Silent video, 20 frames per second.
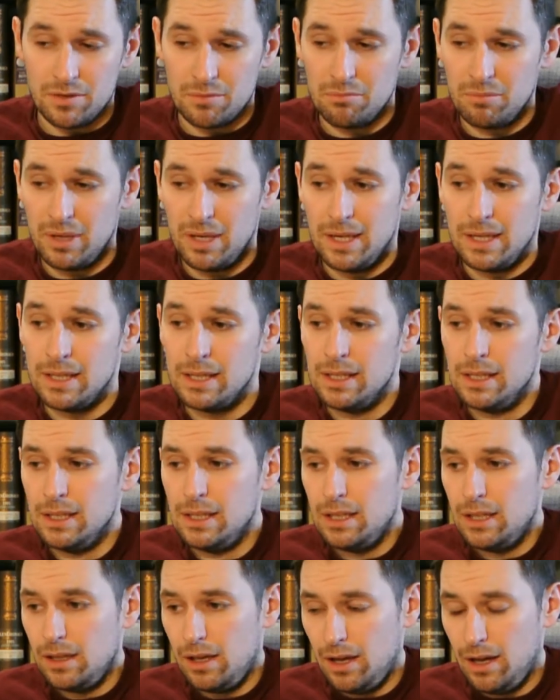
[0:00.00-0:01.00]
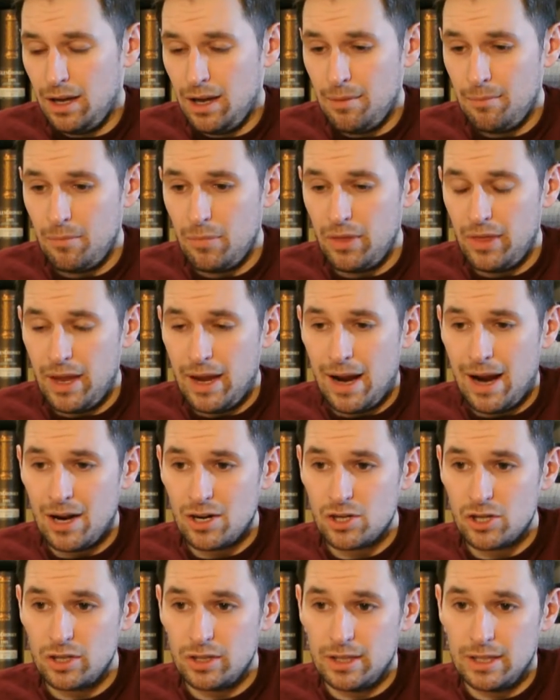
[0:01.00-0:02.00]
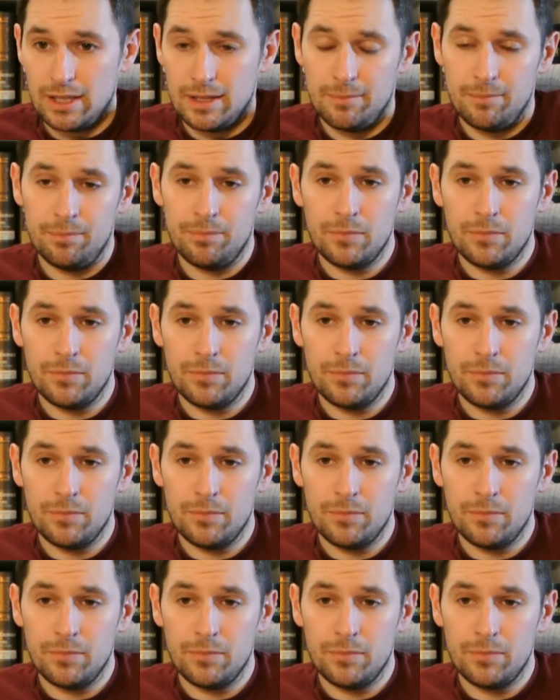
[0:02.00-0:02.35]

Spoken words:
and B, they actually,